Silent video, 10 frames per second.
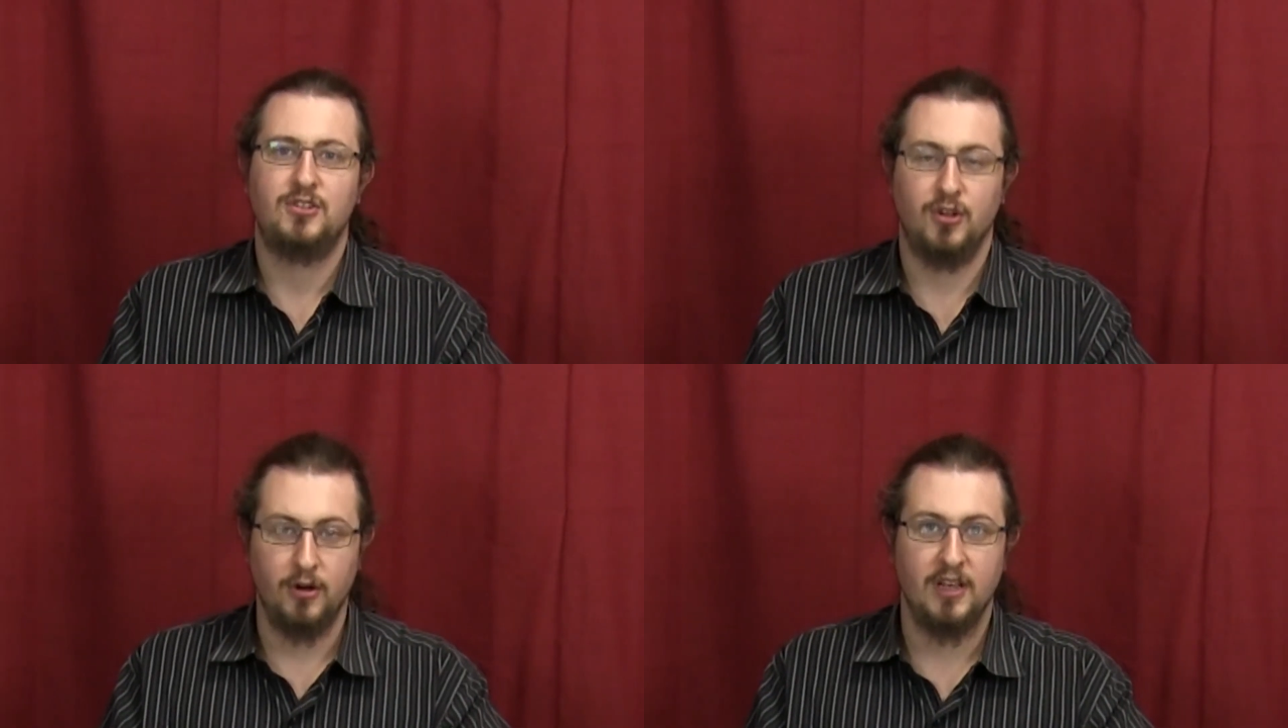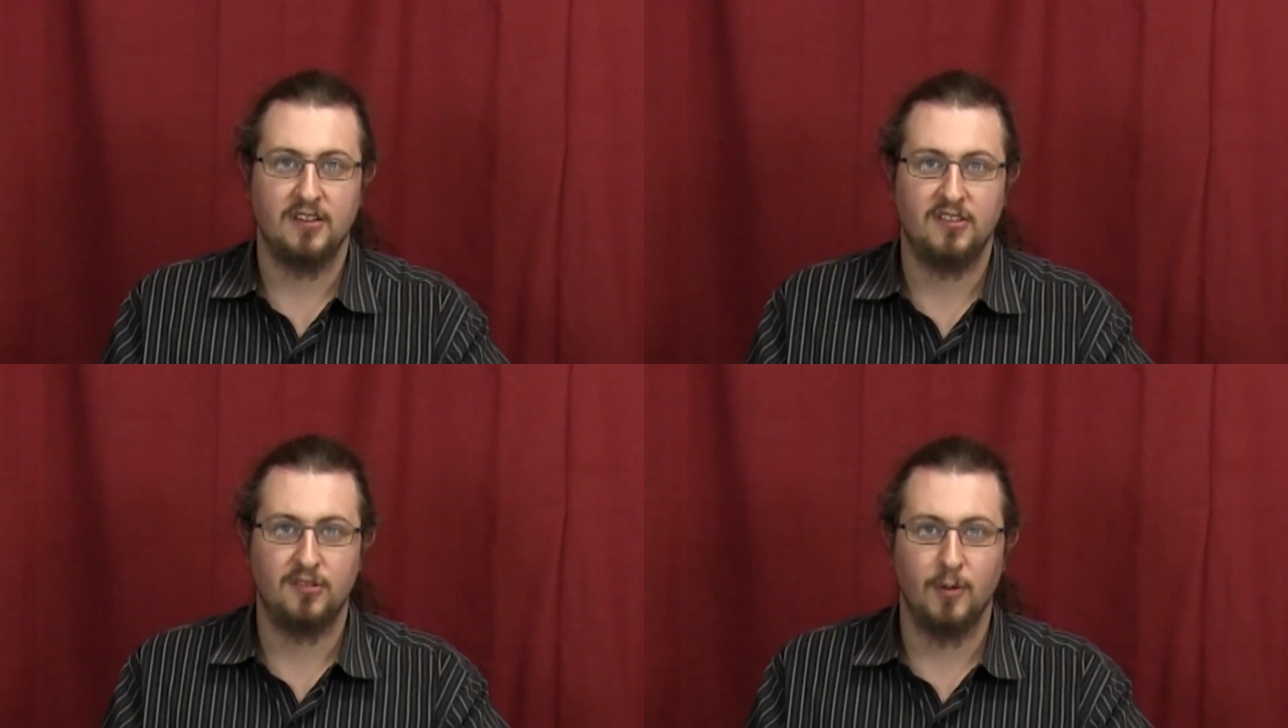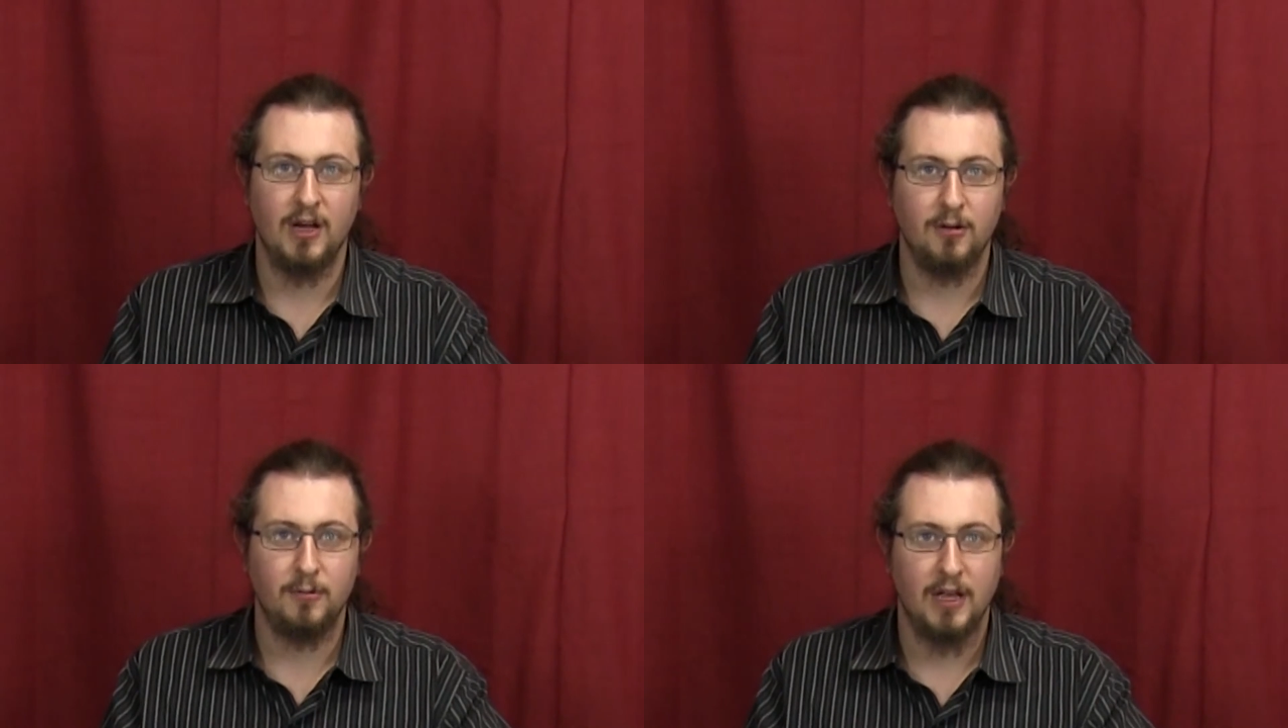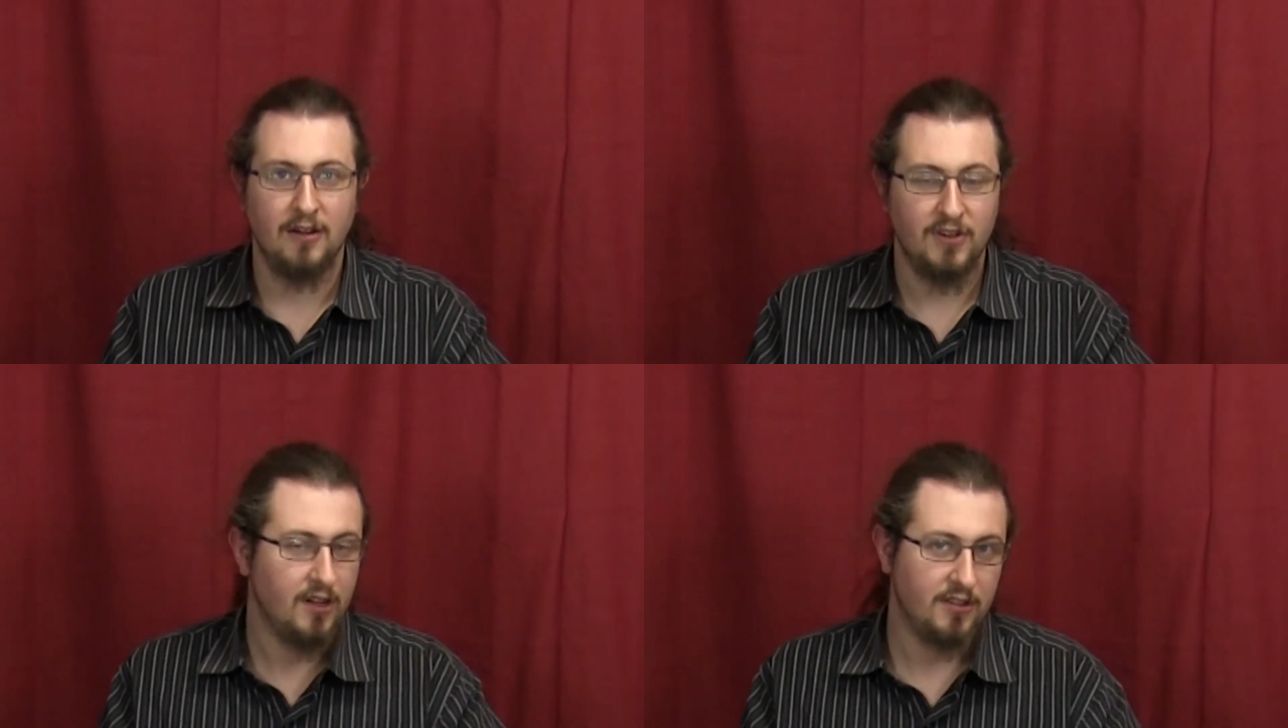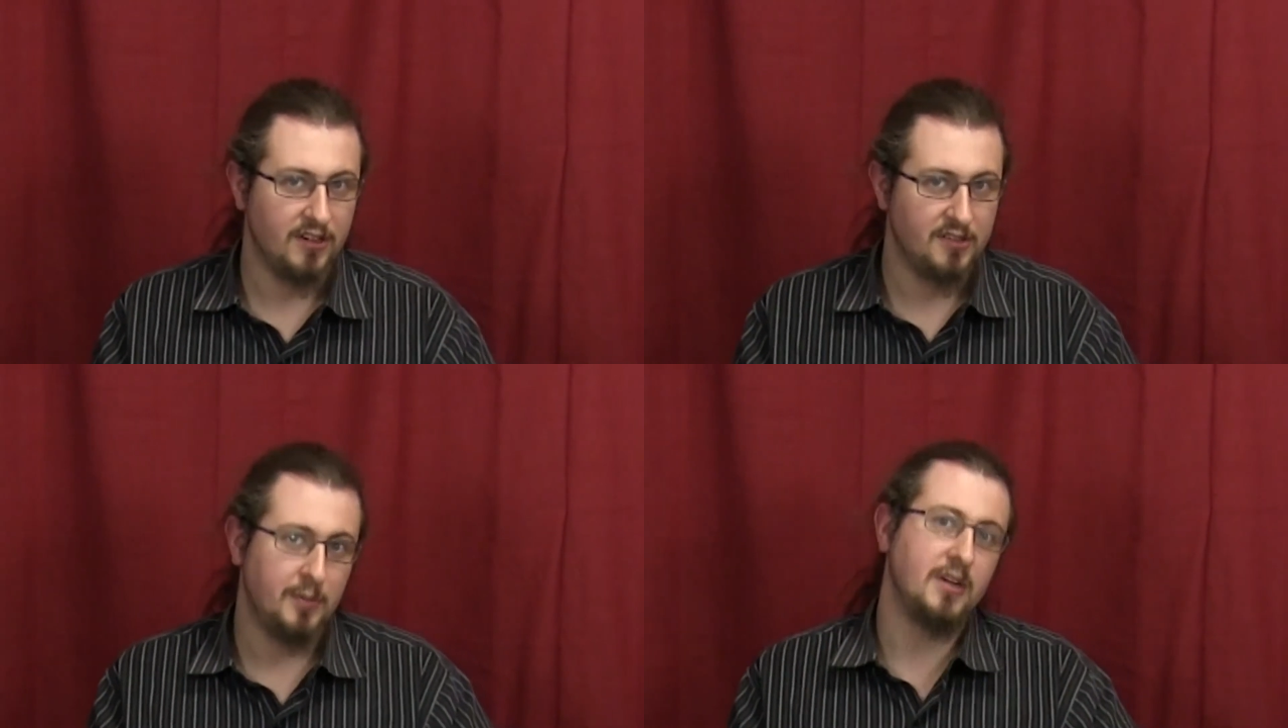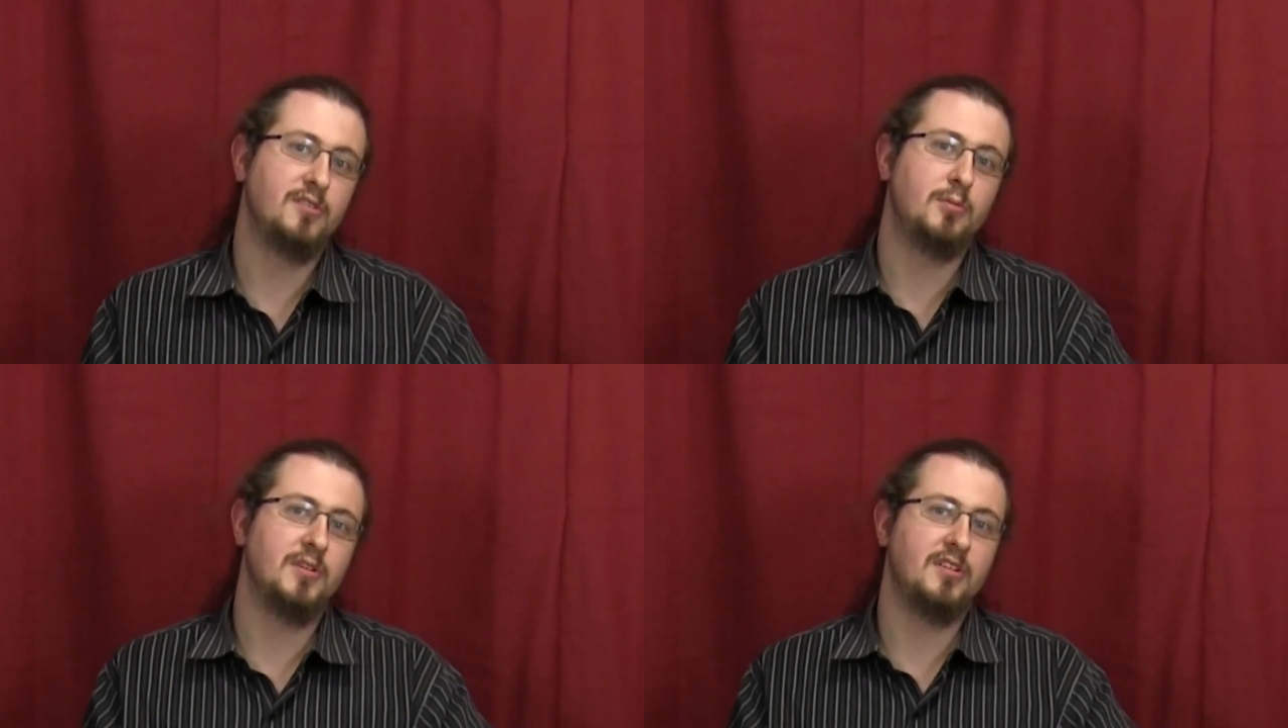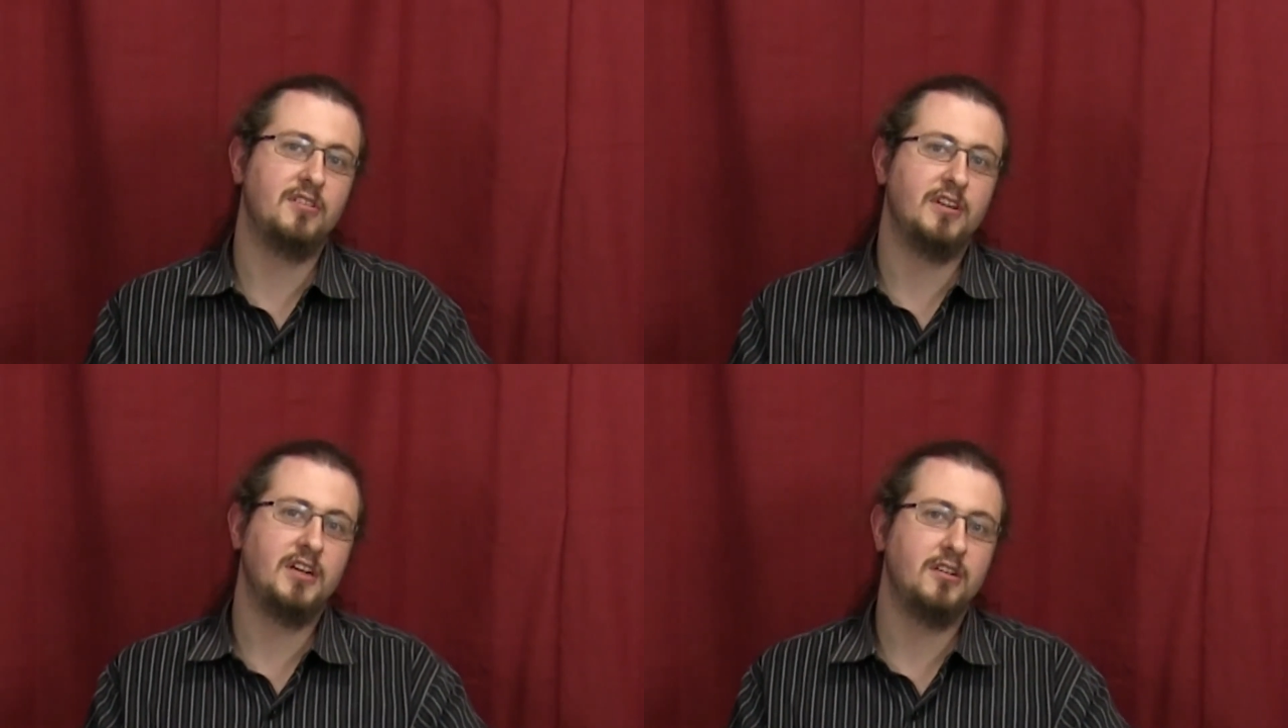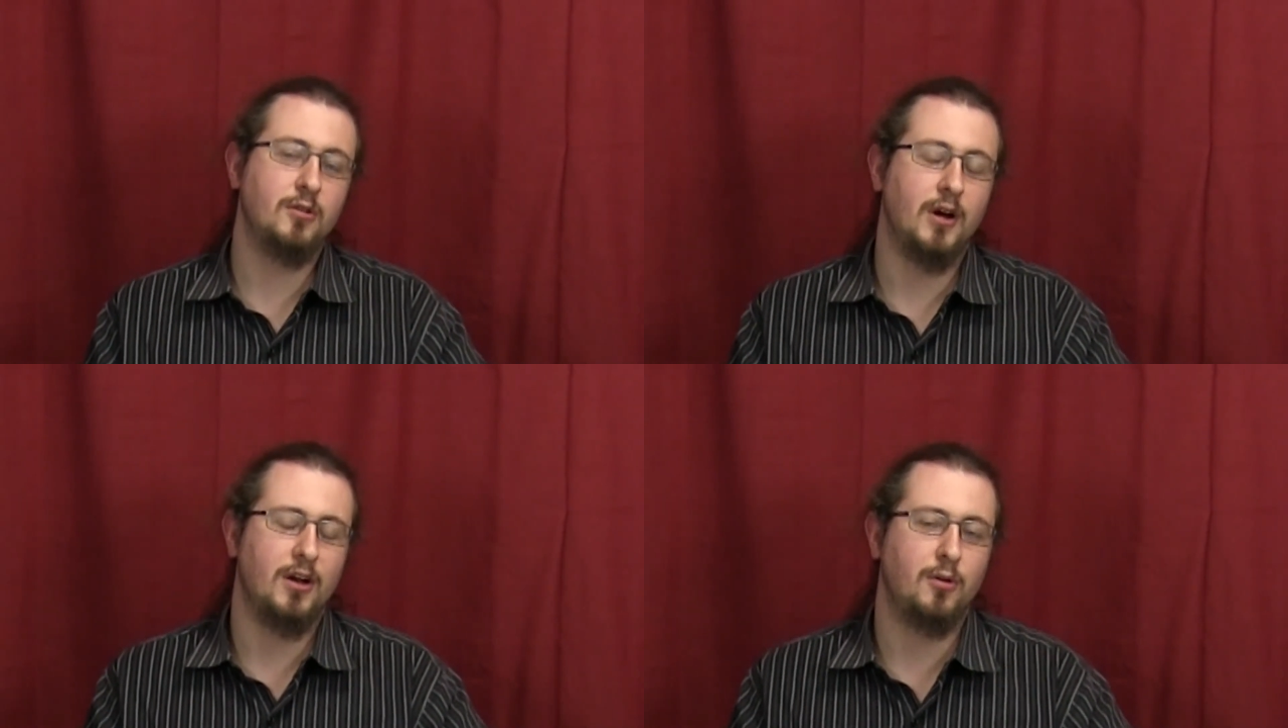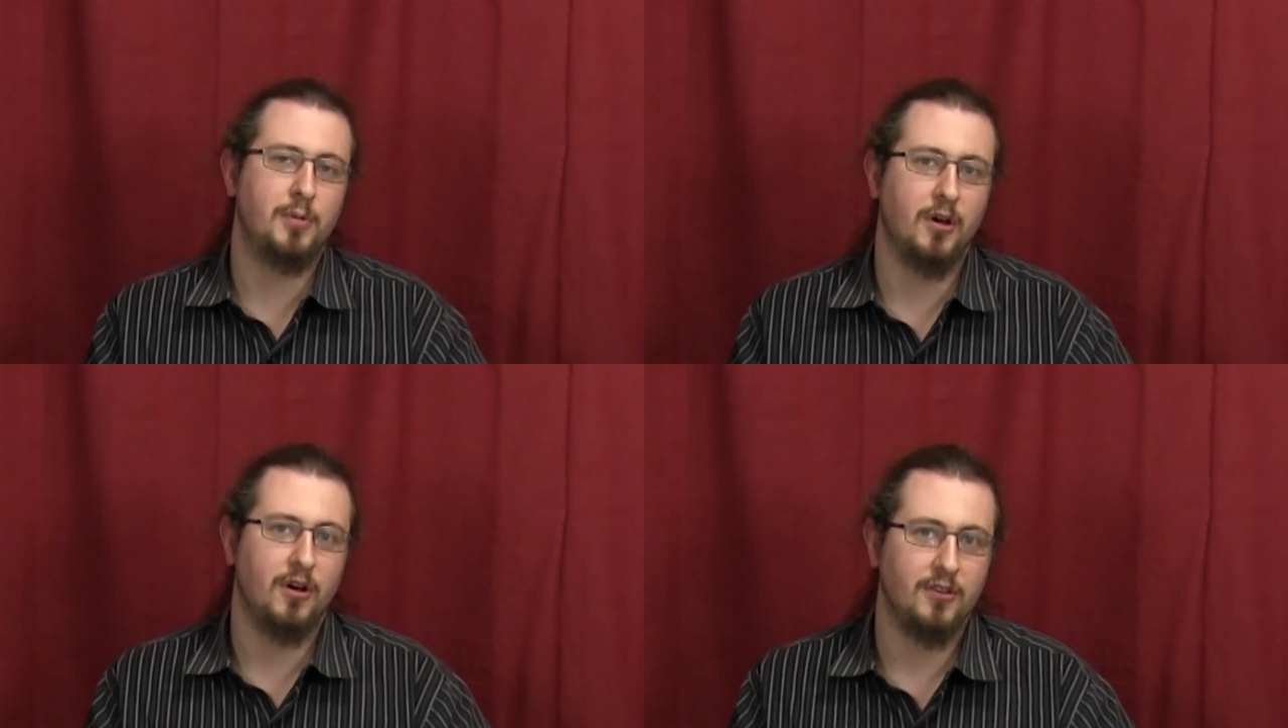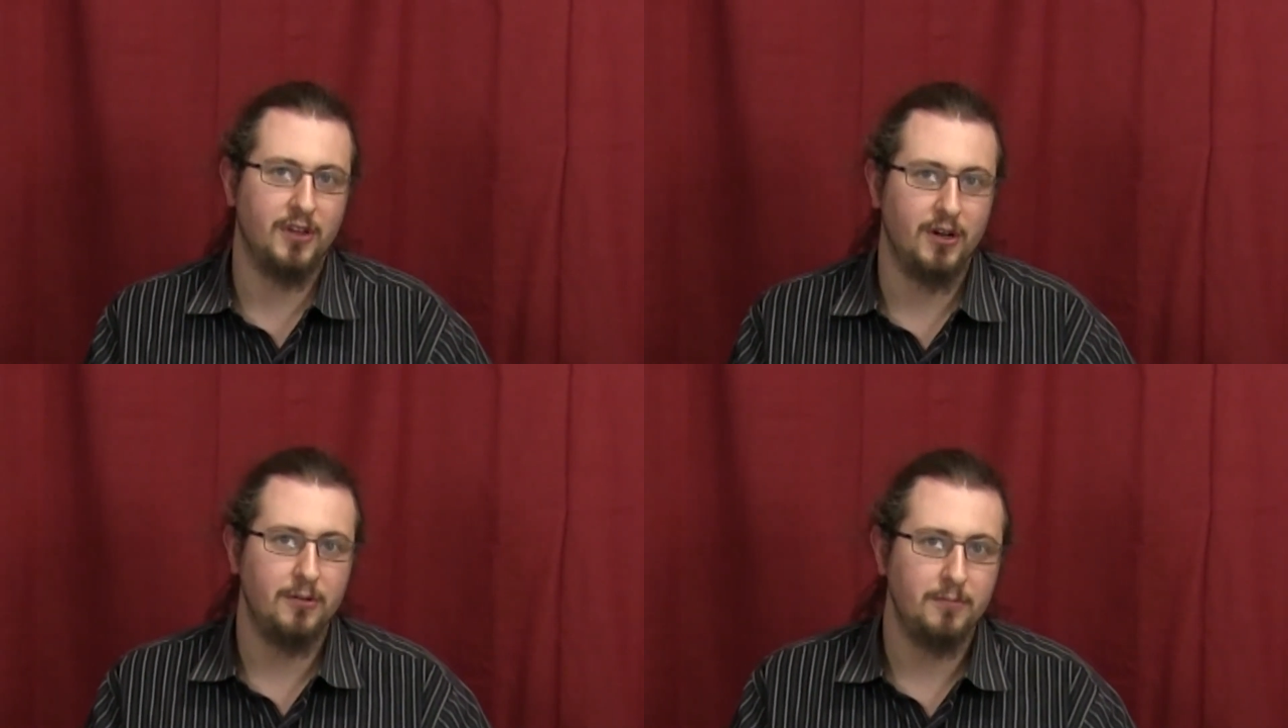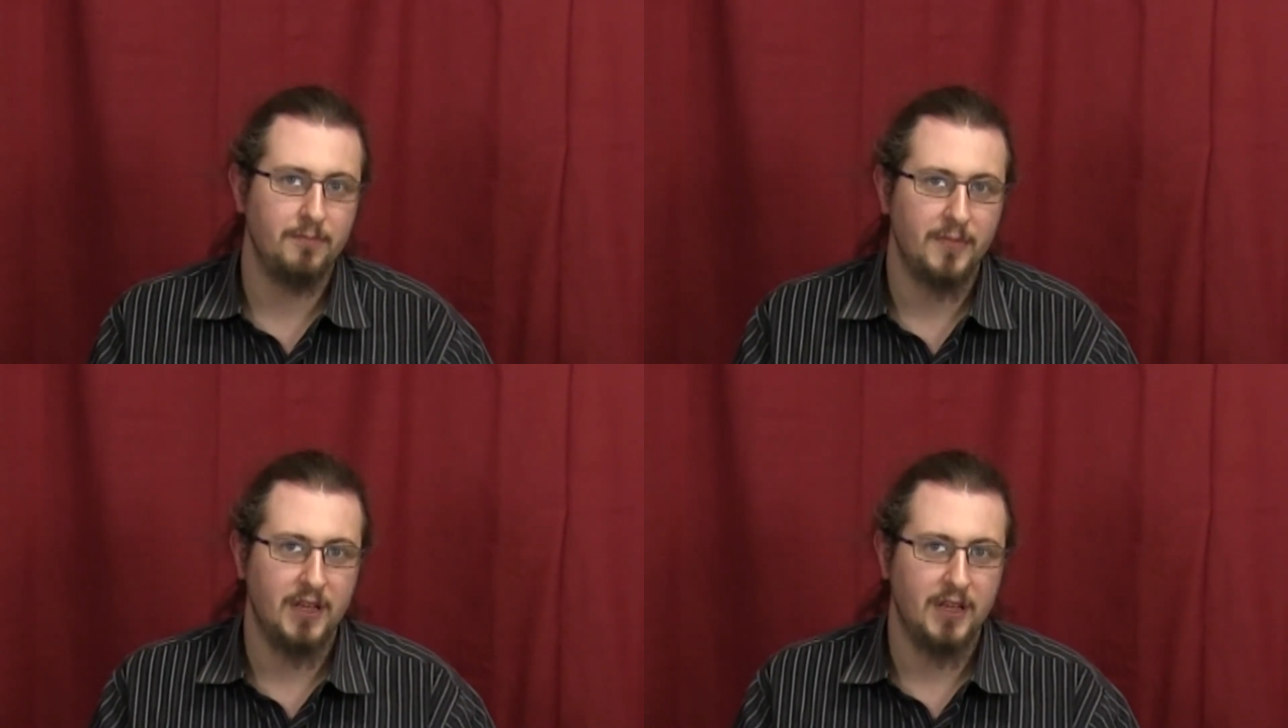Joining us as well, we have another experienced whiskey drinker who I hope you all know.